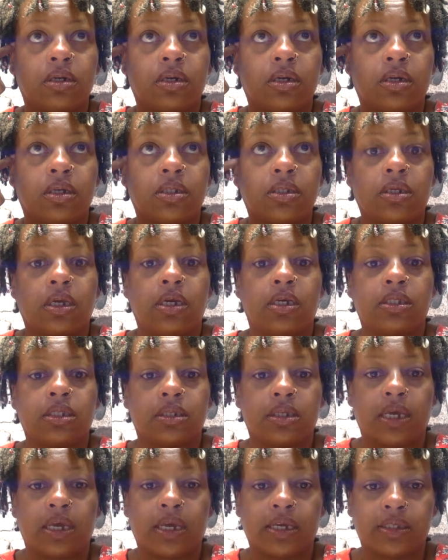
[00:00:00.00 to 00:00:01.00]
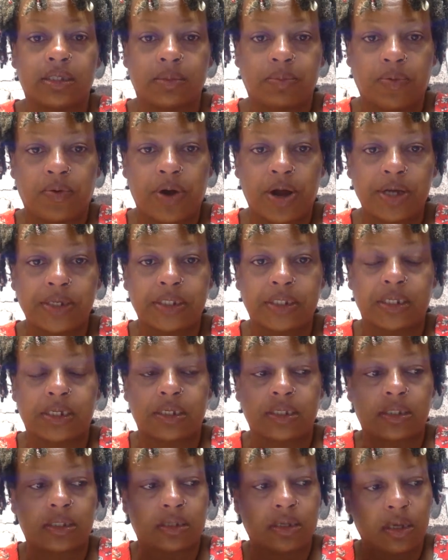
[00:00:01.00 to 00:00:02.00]
is a
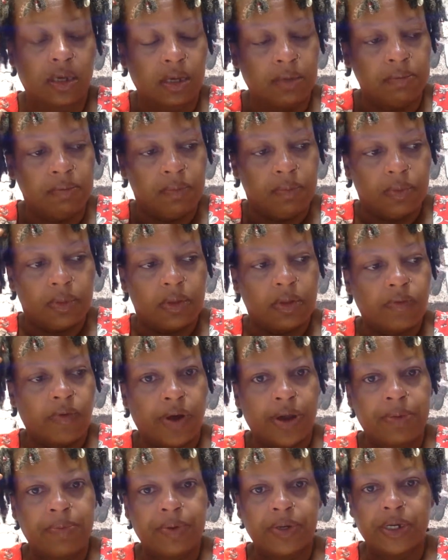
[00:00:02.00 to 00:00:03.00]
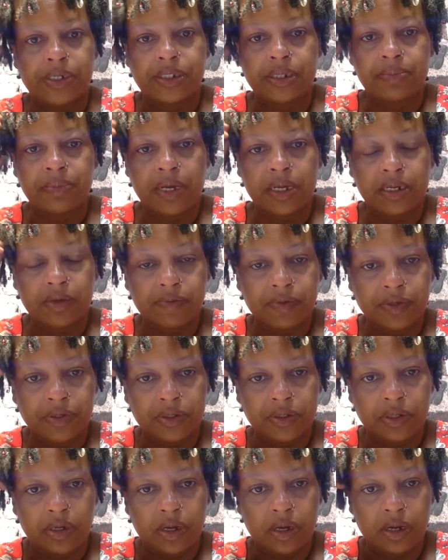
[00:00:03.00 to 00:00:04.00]
process, right? Because I'm not
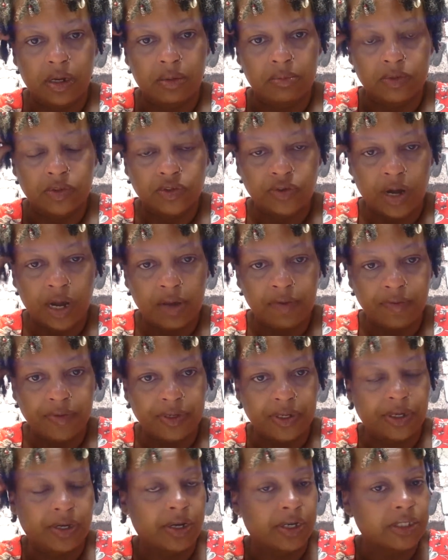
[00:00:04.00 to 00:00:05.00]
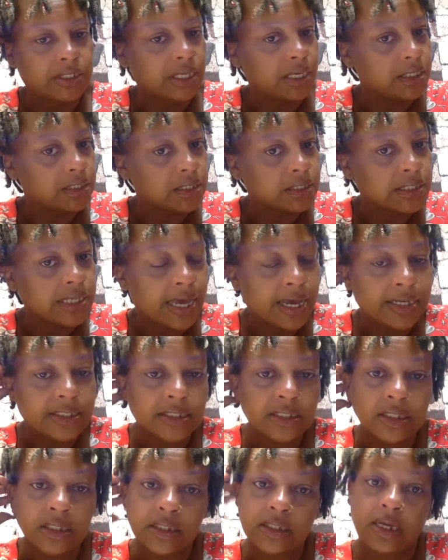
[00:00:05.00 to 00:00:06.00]
even driving here. I take the
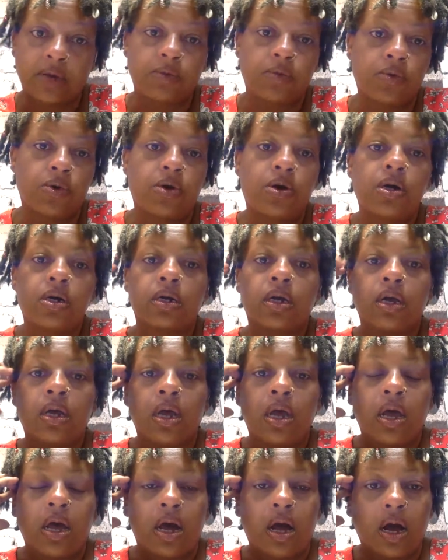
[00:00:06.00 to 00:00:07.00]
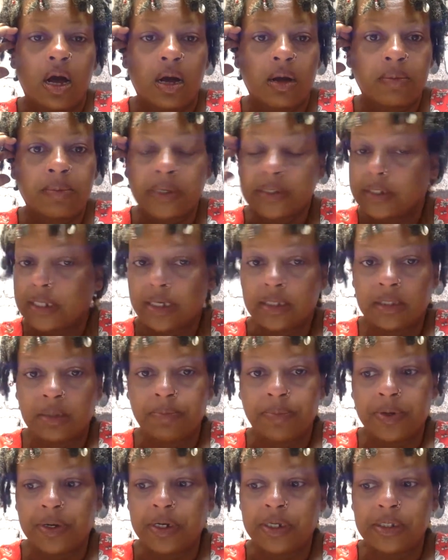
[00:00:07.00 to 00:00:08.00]
taxis, I walk, I take the
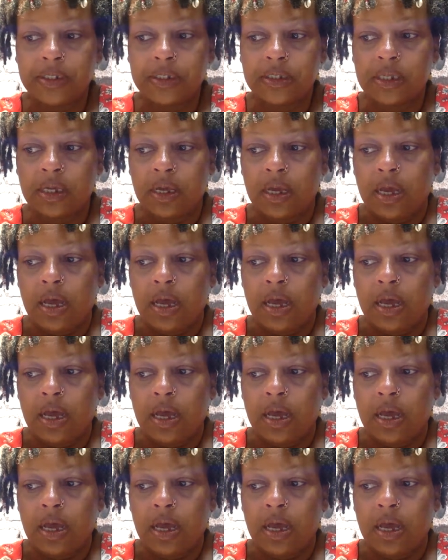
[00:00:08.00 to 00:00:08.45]
bus,